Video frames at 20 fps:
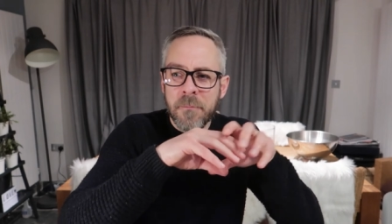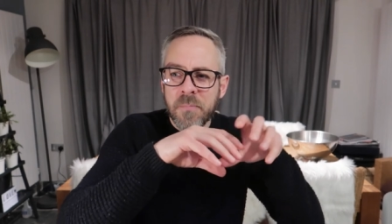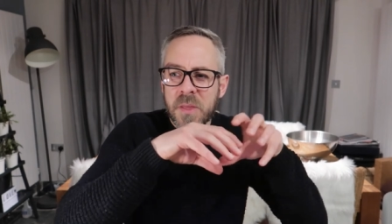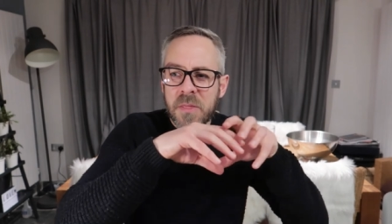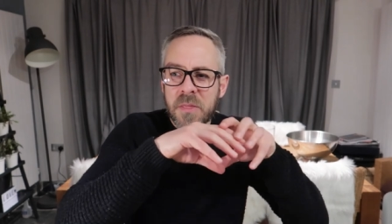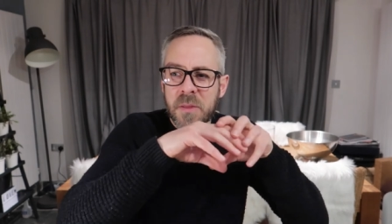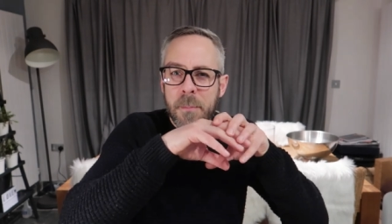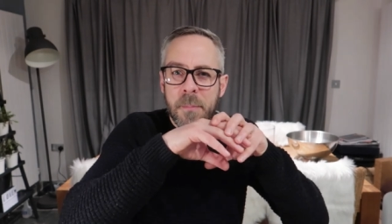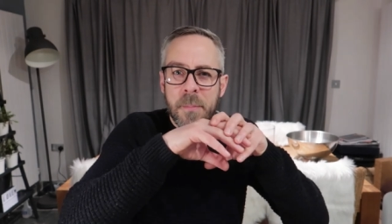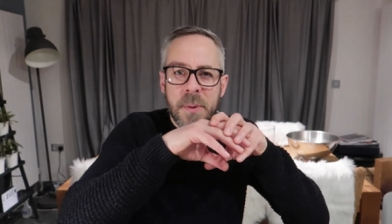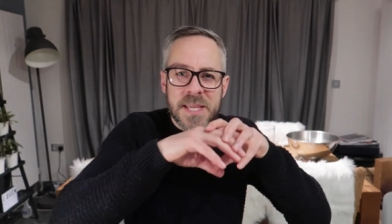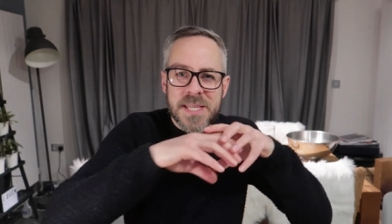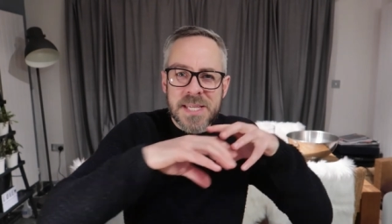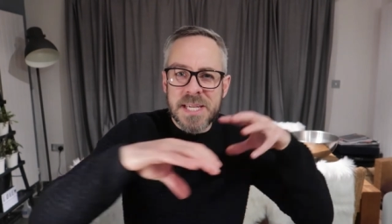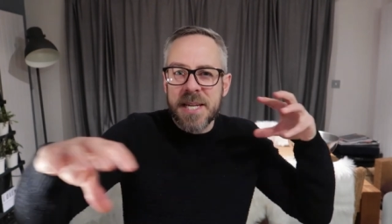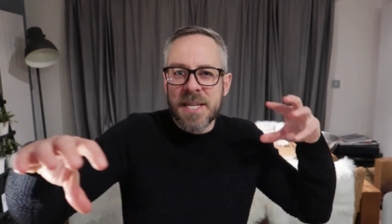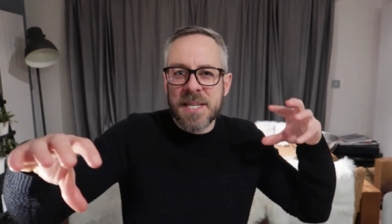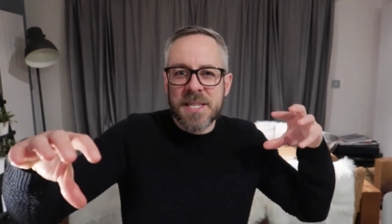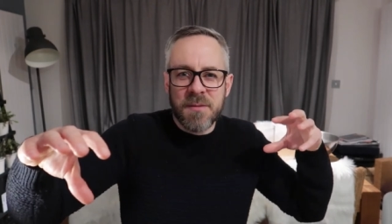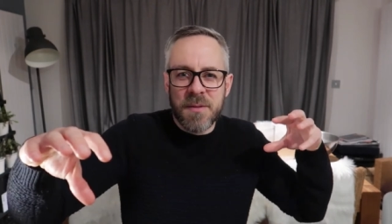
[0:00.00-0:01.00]
the
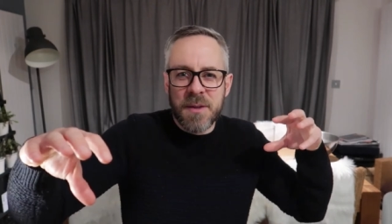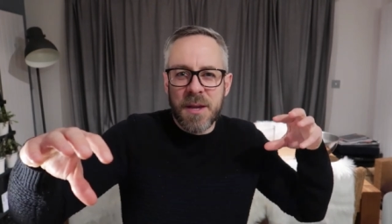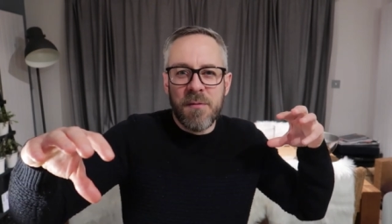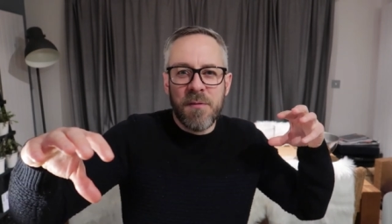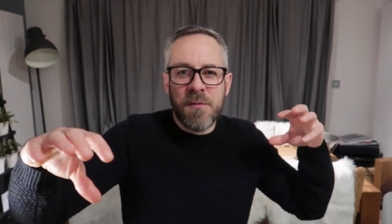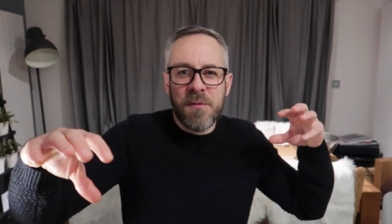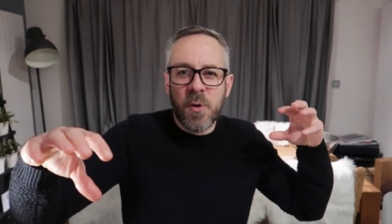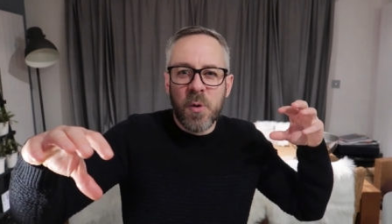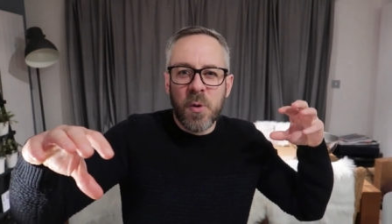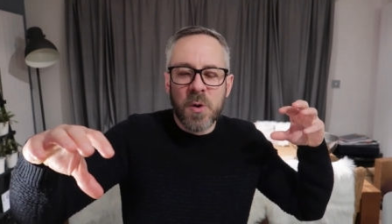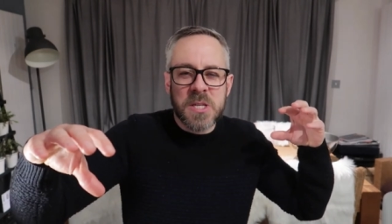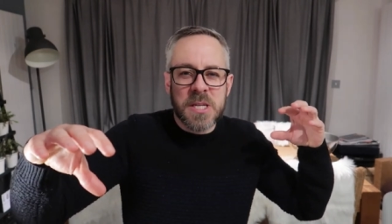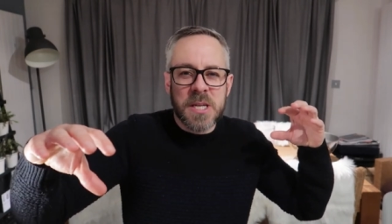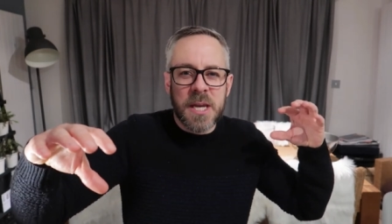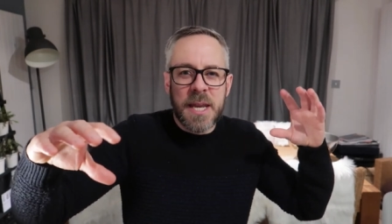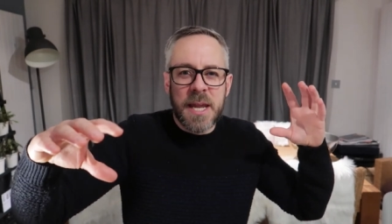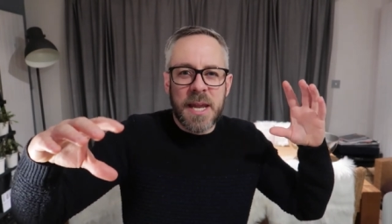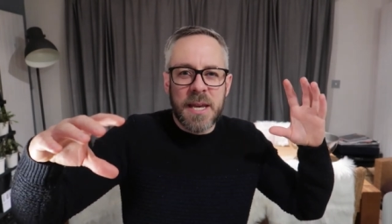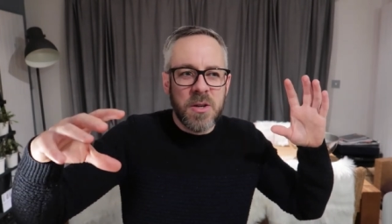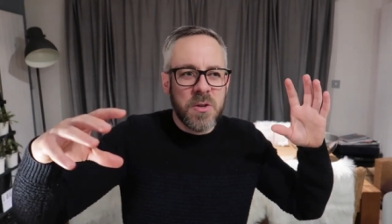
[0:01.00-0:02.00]
busyness of the M40
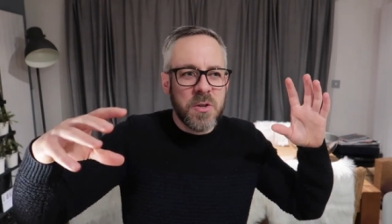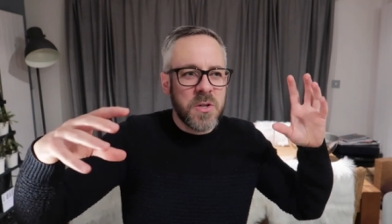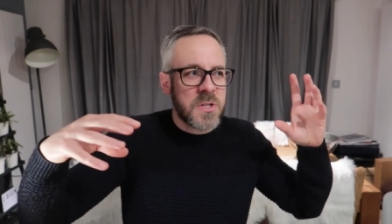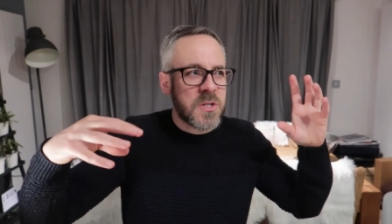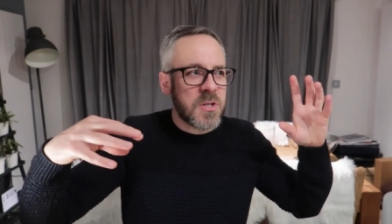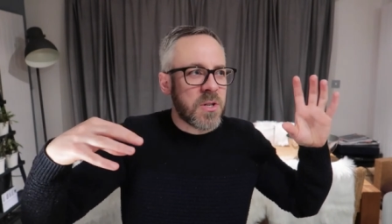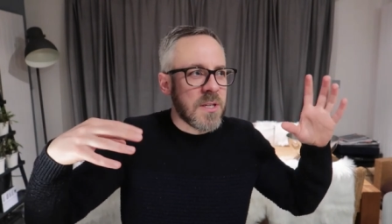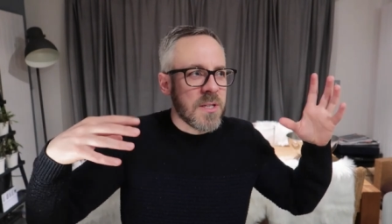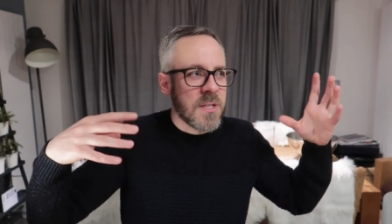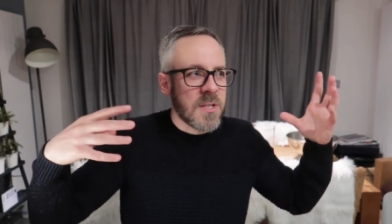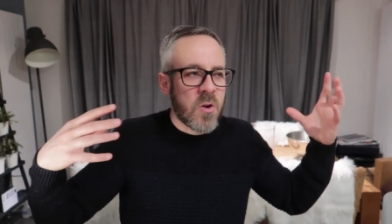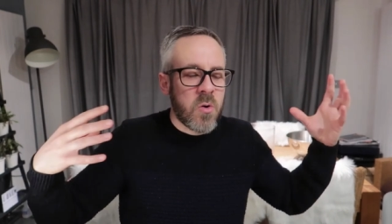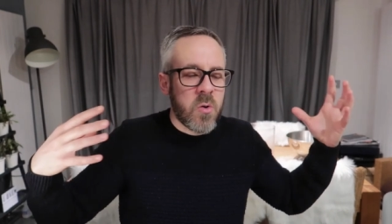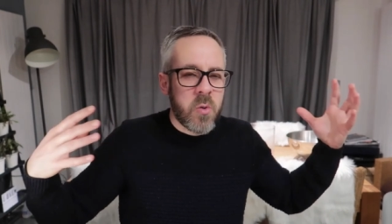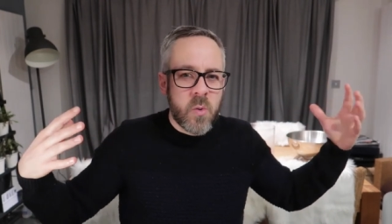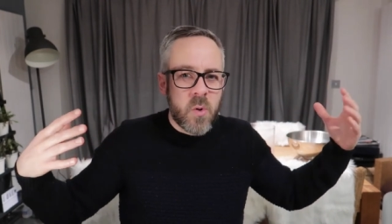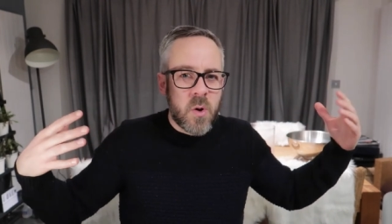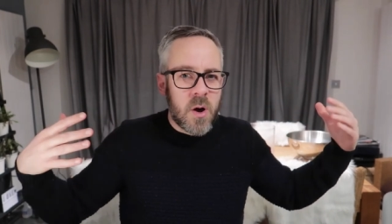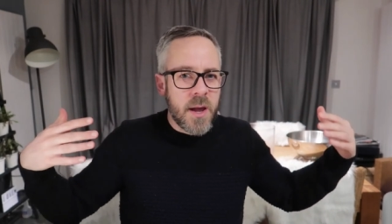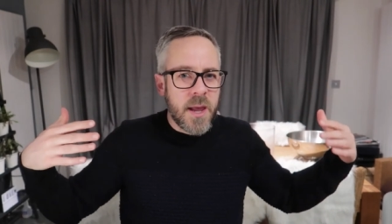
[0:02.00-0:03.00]
and then you're just on this
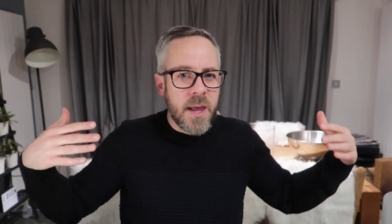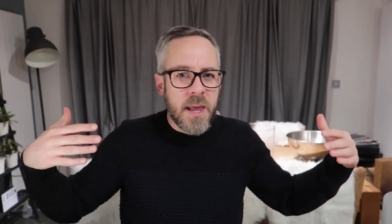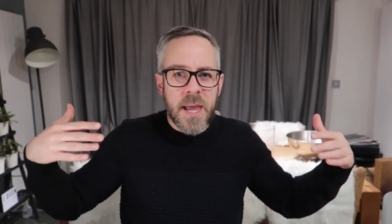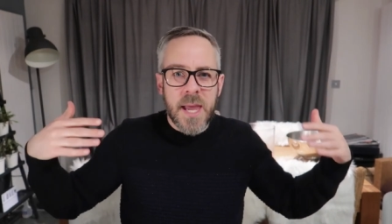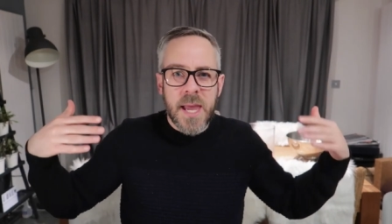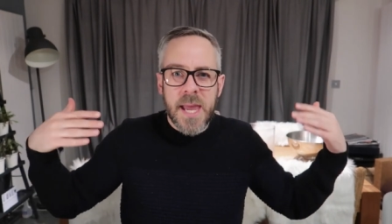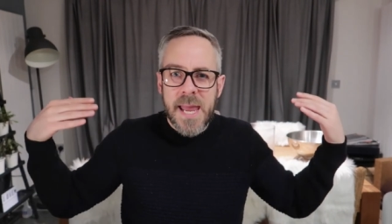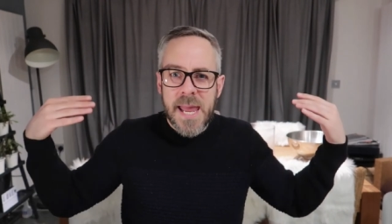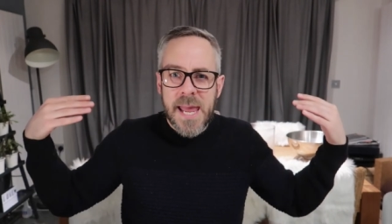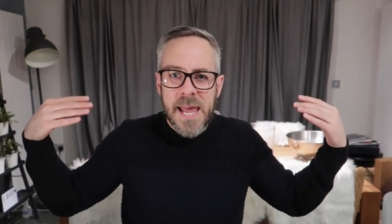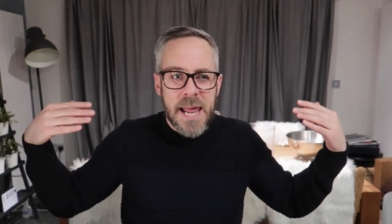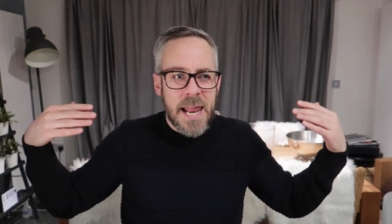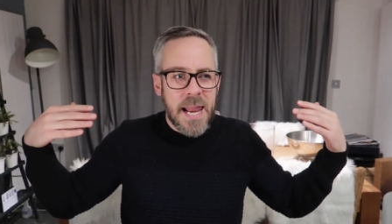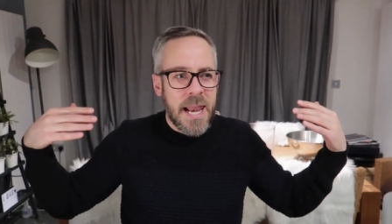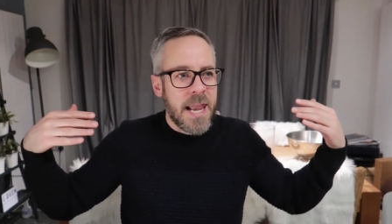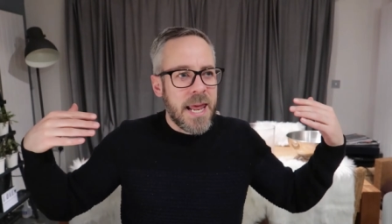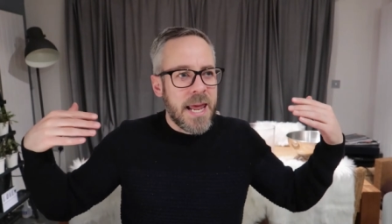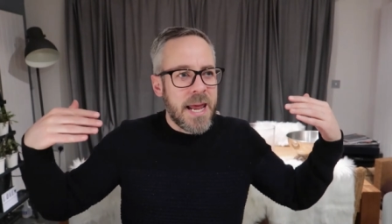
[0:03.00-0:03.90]
quiet hill,